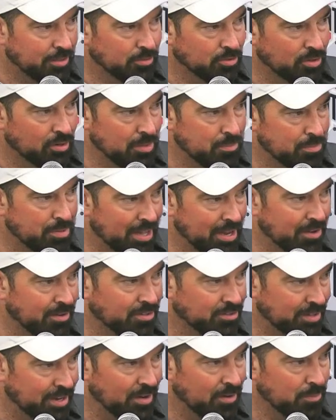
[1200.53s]
was already
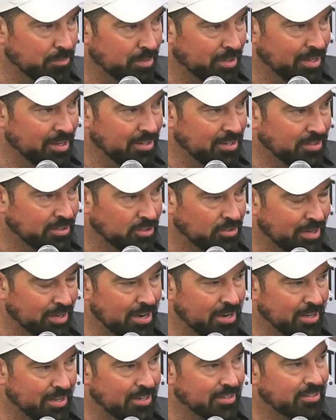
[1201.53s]
players there in place that you
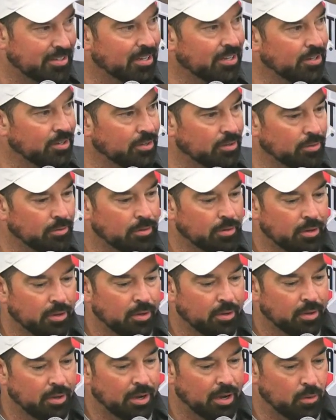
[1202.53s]
had to continue
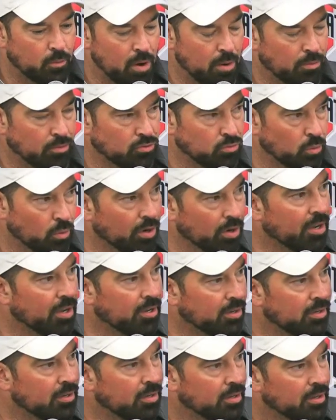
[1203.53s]
what was
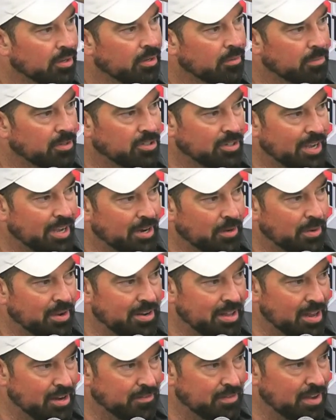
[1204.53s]
working, but you had to
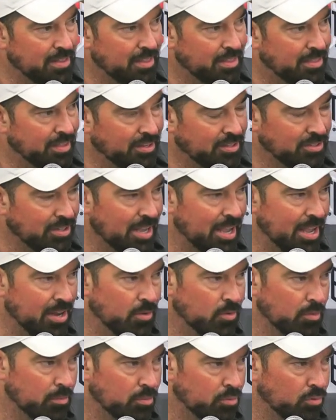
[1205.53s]
identify the things you had
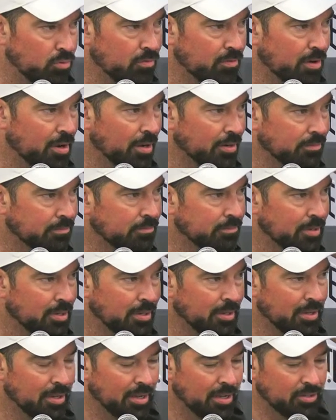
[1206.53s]
to improve on.
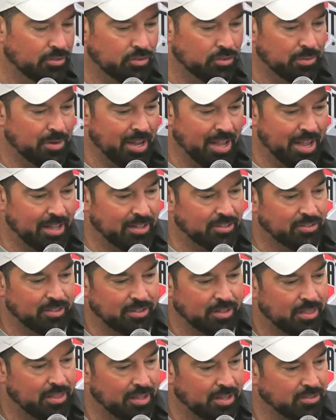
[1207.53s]
And so enhancing
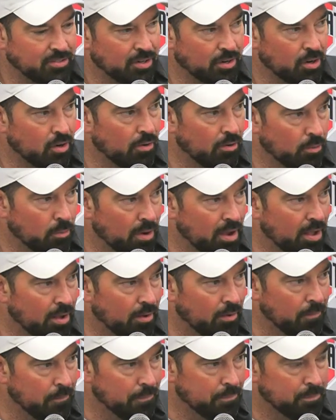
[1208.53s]
the things that are going
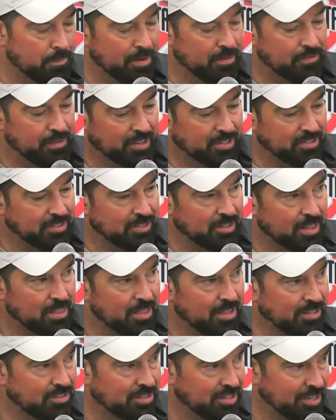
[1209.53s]
well, but fixing the
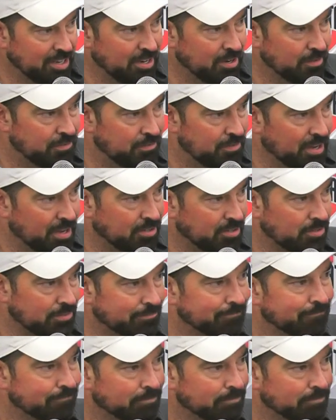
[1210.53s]
things you need to fix